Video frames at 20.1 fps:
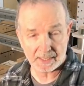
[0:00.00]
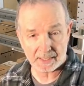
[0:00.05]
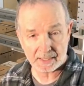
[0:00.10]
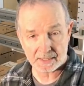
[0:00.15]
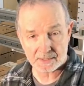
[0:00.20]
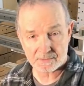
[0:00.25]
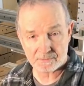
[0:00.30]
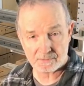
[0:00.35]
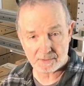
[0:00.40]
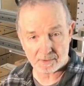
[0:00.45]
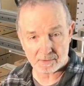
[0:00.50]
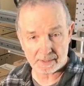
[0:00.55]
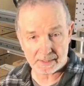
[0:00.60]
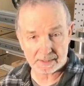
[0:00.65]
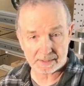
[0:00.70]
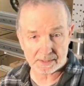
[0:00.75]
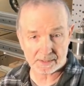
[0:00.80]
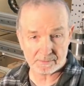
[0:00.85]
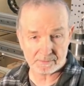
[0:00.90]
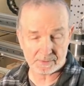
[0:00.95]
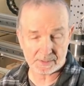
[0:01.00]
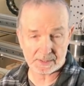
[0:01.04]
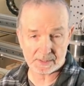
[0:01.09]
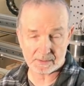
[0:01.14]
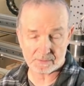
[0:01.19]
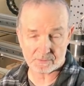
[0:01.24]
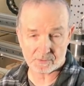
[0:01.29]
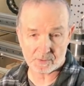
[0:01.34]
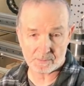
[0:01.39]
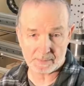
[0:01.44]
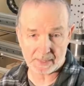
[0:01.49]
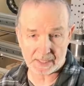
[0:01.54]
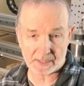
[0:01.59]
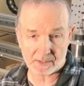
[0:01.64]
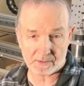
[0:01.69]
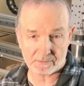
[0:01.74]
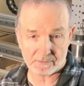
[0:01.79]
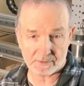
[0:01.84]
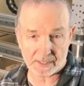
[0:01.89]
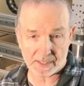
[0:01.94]
it's very inconvenient for
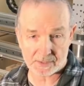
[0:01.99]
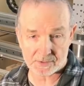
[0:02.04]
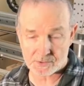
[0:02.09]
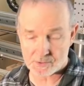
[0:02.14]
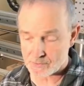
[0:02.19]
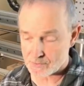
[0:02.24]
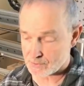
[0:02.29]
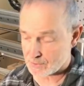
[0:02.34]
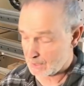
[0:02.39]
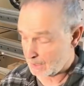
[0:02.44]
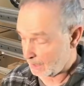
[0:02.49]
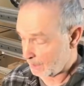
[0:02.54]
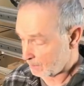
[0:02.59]
manufacturers